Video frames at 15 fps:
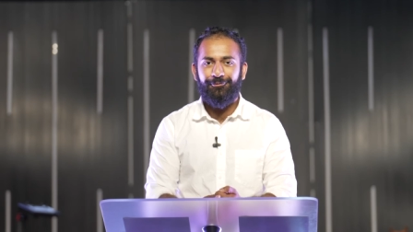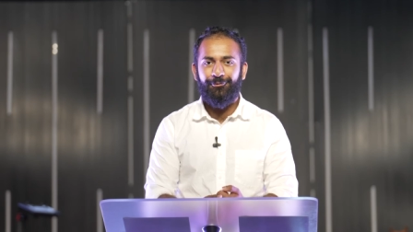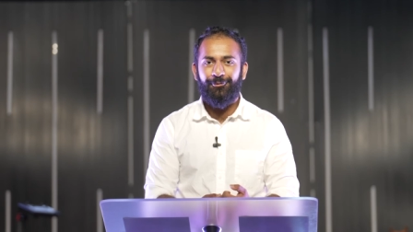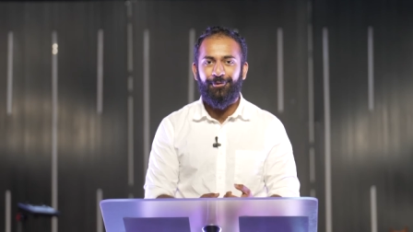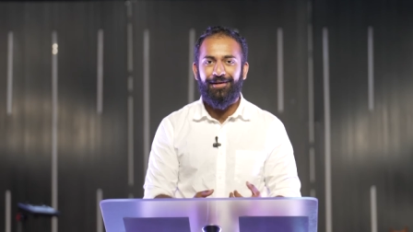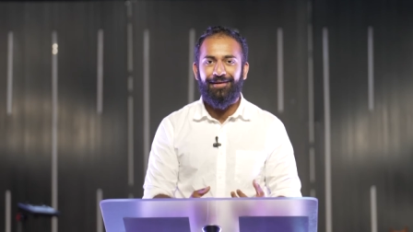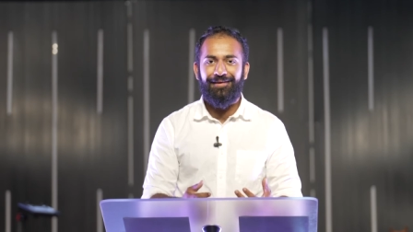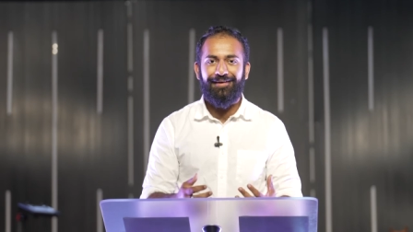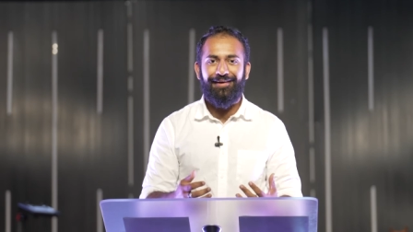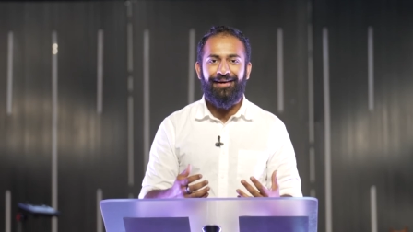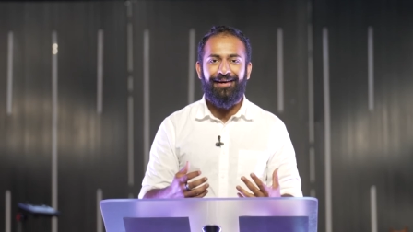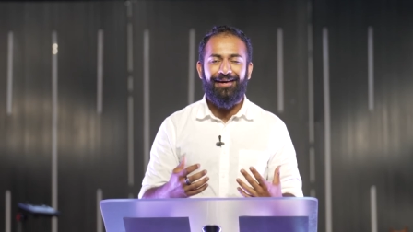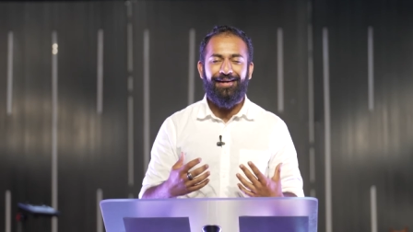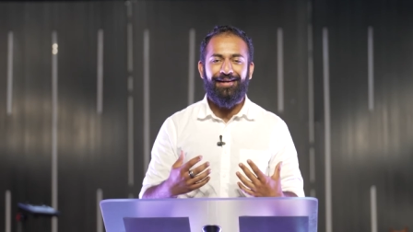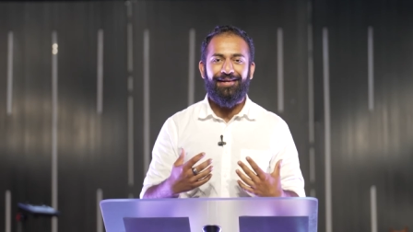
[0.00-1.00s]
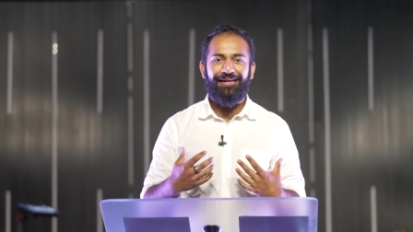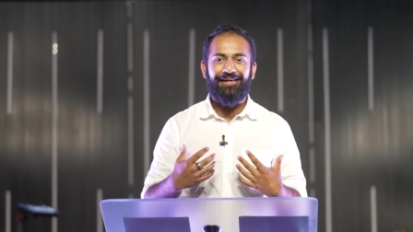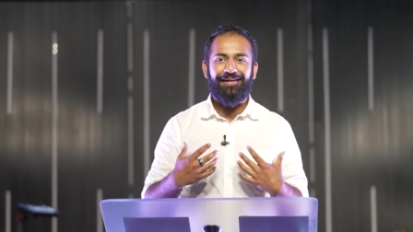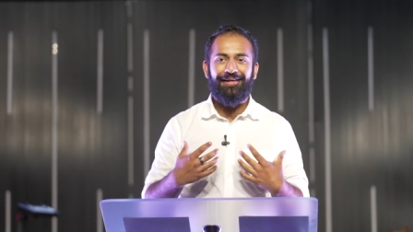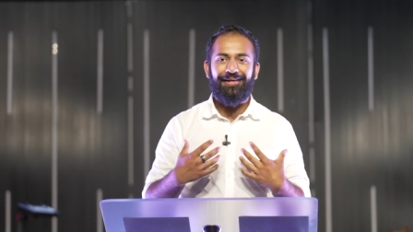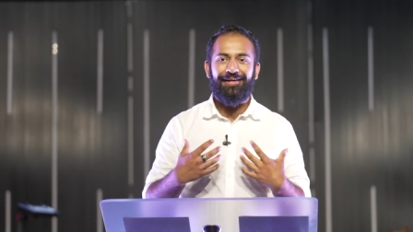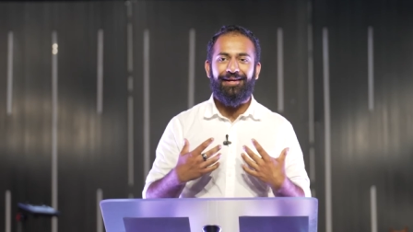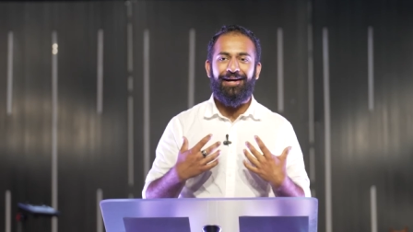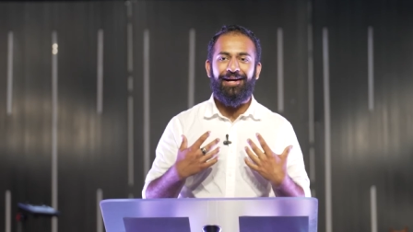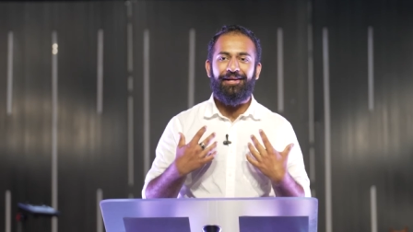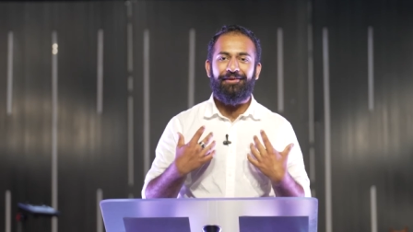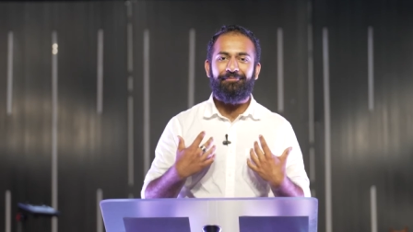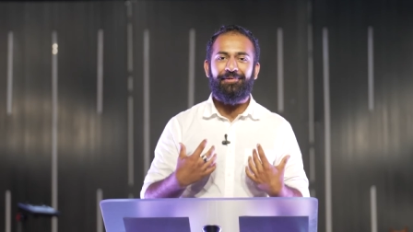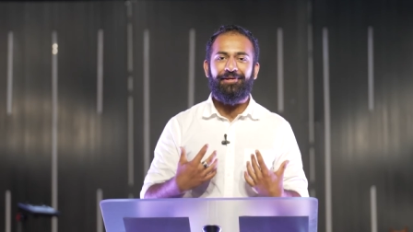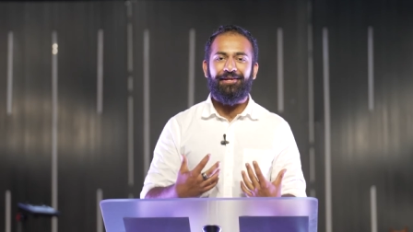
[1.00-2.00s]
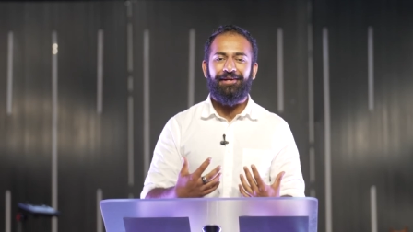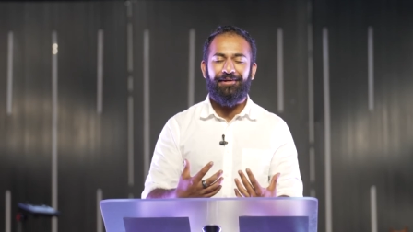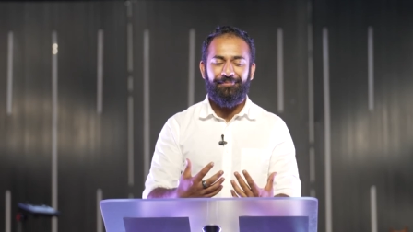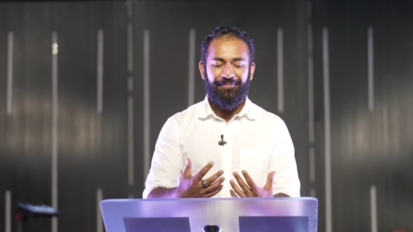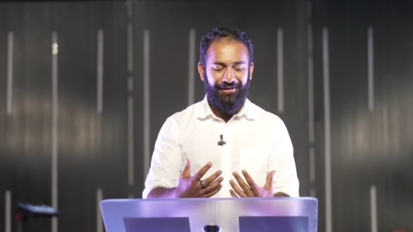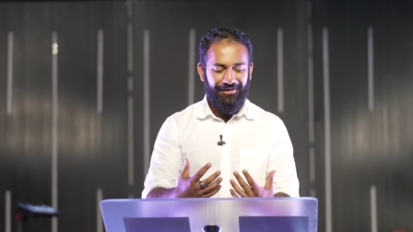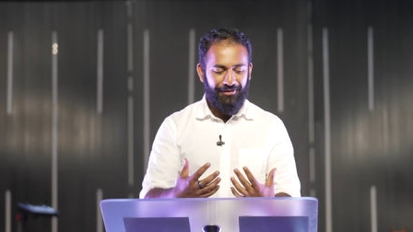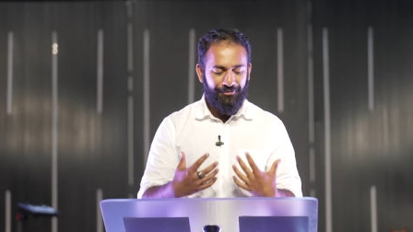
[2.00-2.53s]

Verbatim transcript: When I, I have become